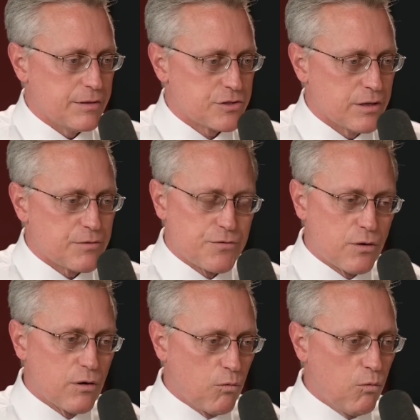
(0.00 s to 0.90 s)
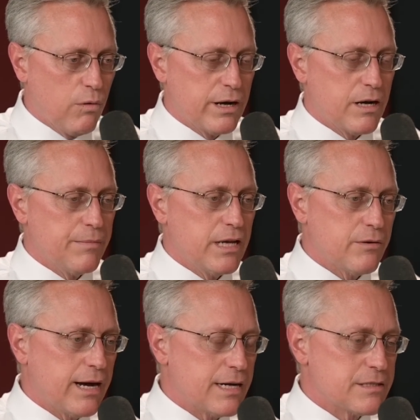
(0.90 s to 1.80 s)
script for what
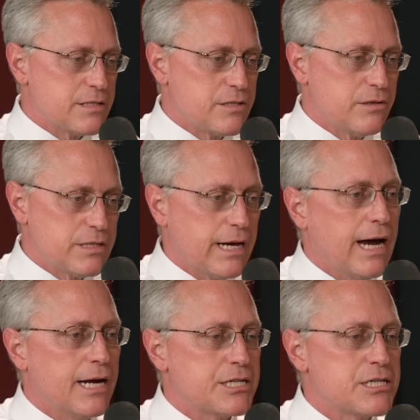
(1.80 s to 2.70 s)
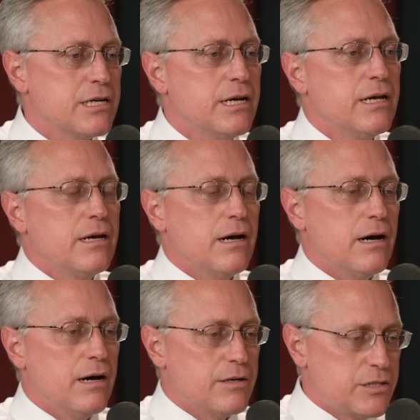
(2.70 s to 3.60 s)
amino acids to attach
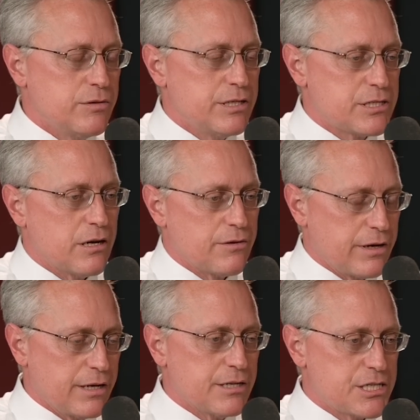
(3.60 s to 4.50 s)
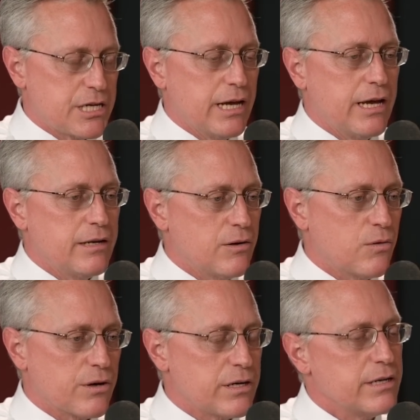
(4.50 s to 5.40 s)
to each other in a chain in
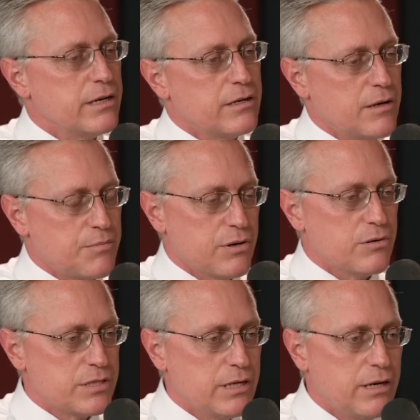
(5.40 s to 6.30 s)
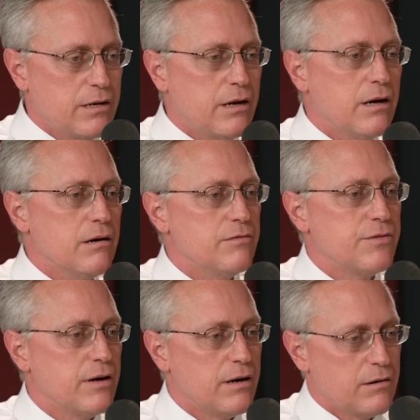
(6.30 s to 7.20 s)
order to get a protein
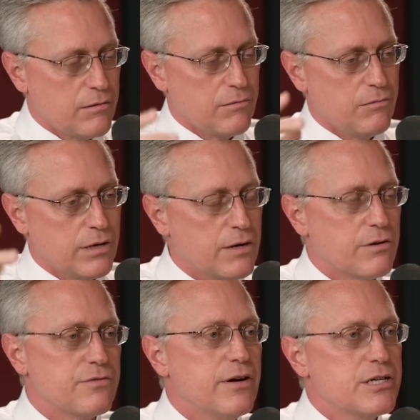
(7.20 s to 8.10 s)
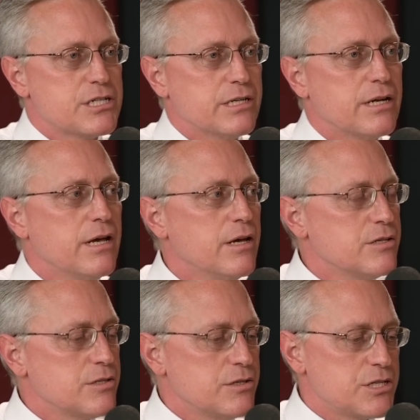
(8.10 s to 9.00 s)
of whatever function.
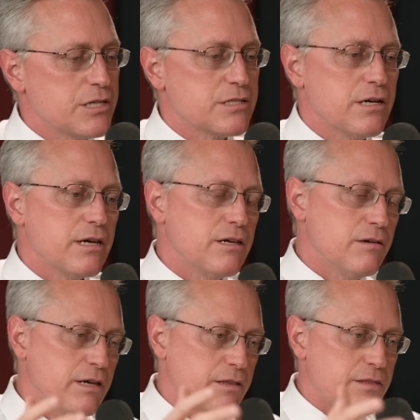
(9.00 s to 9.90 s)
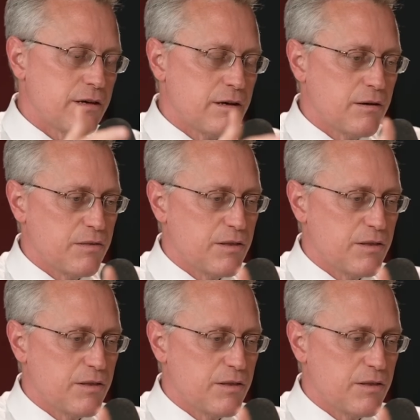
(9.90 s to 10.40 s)
So just like you get the